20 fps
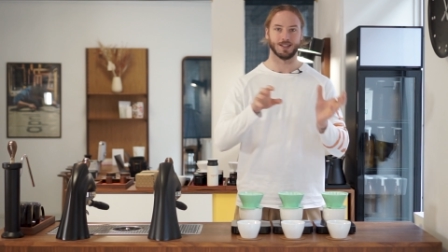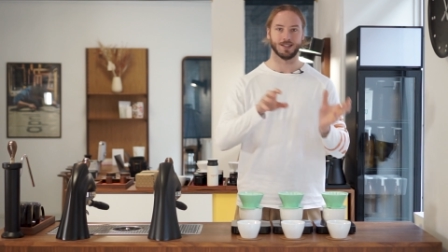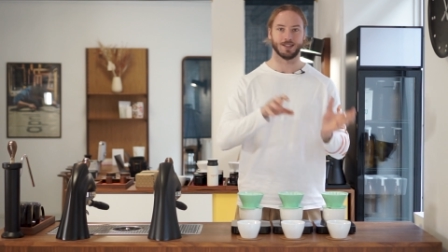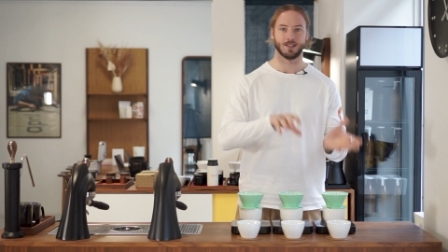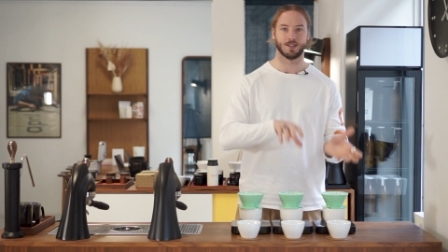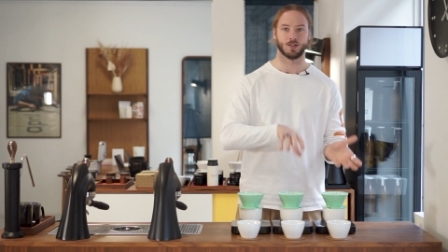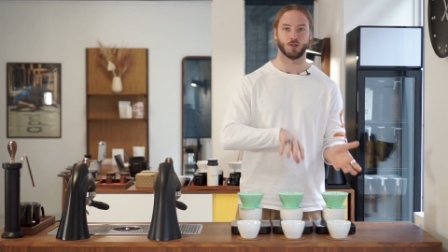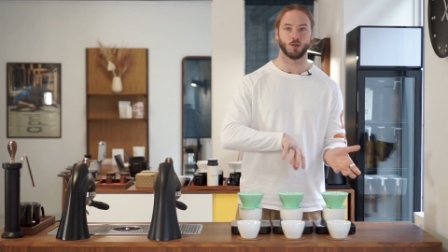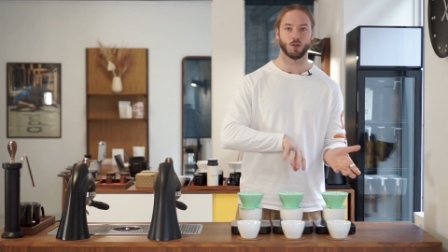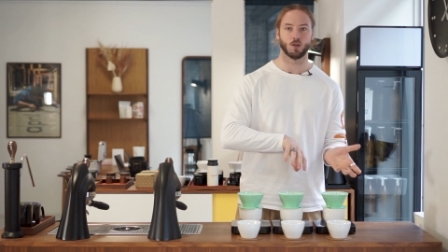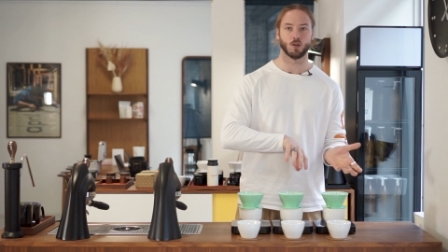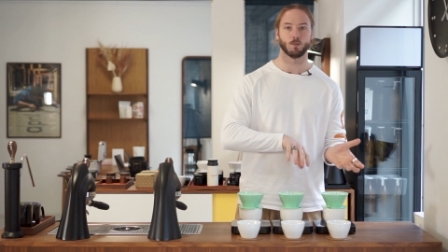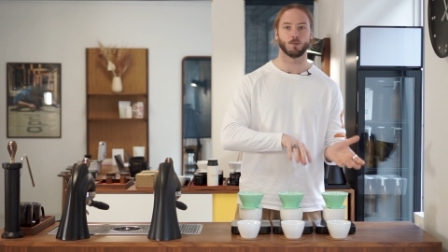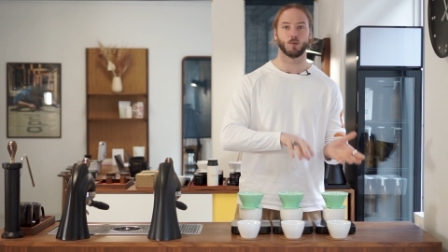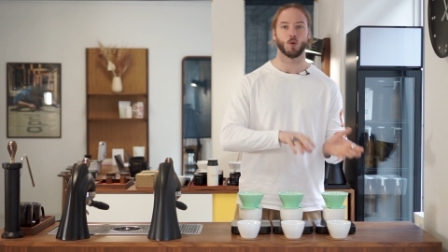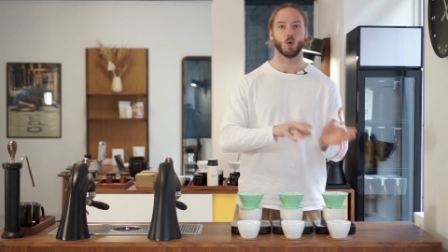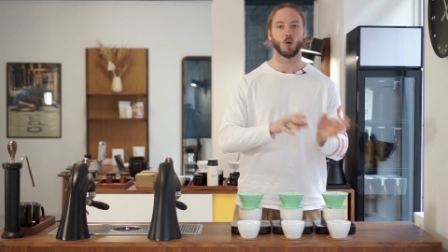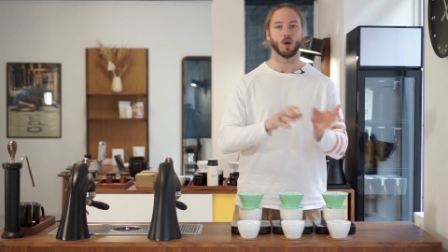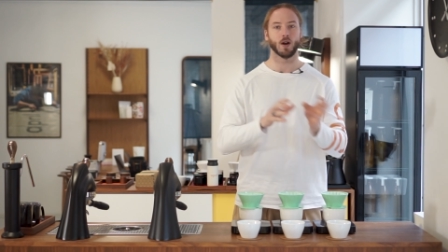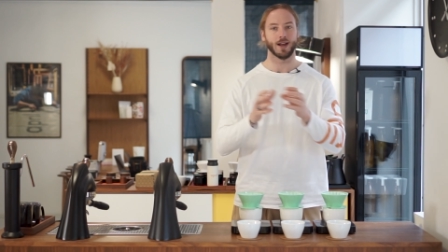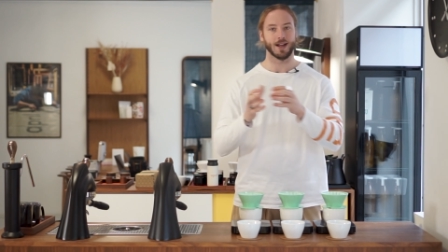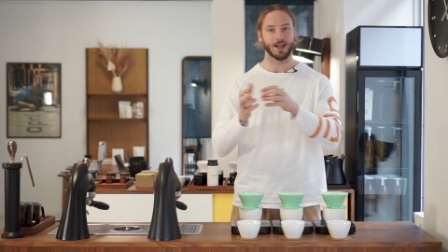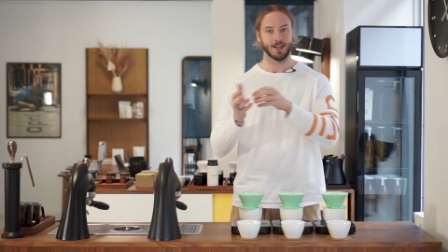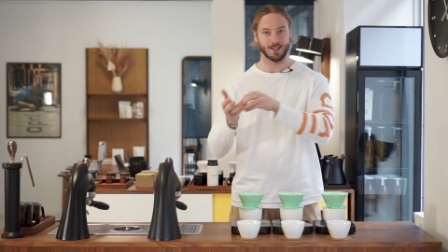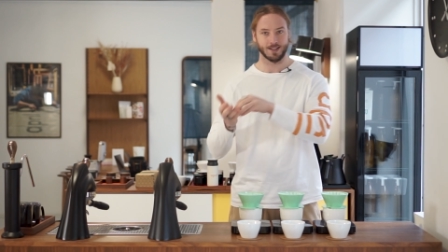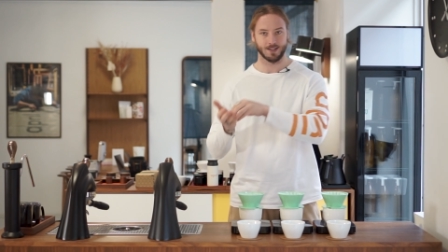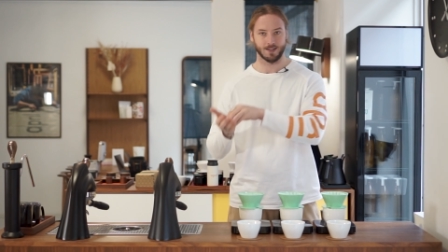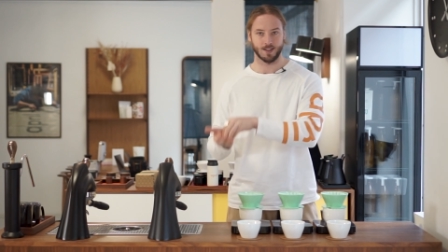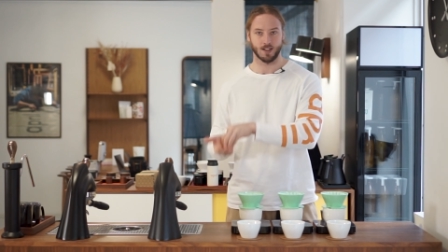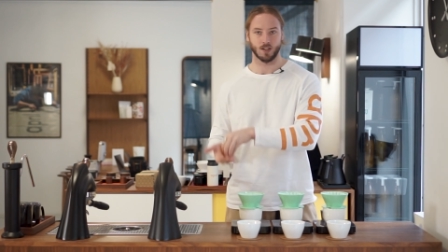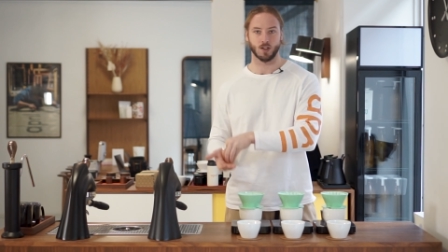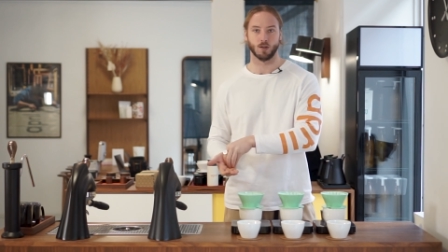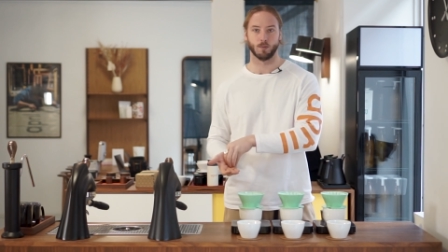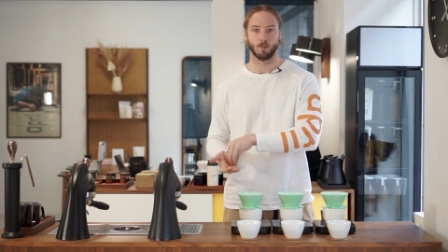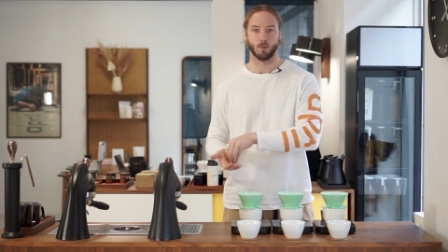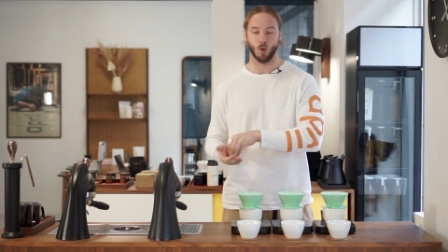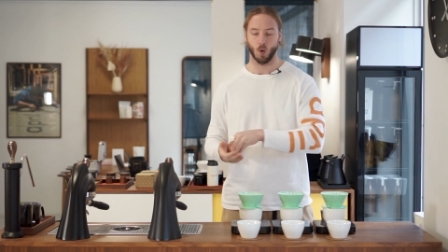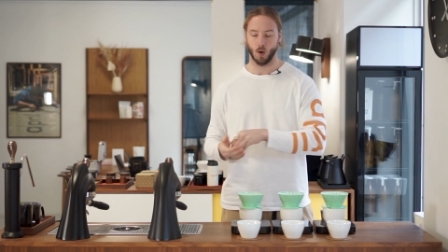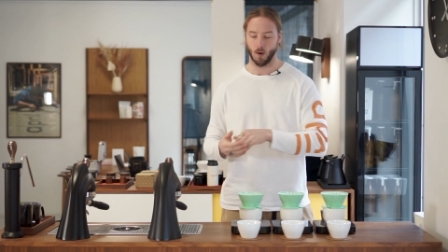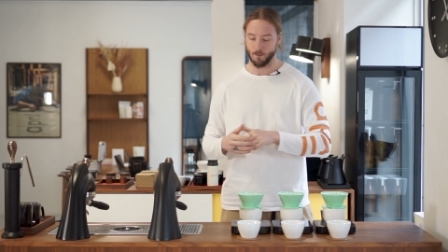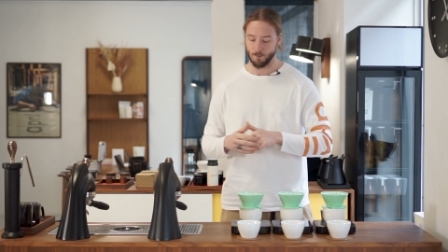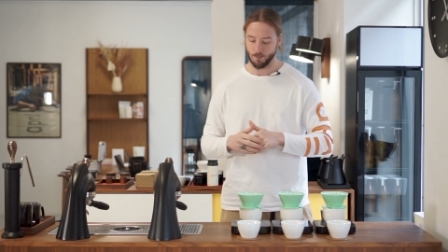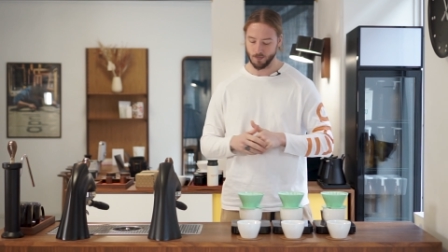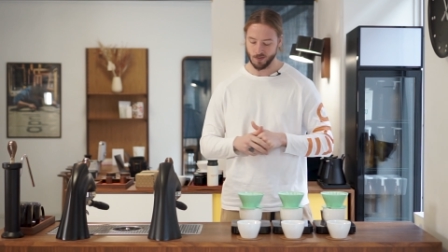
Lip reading: circle pour and center pour.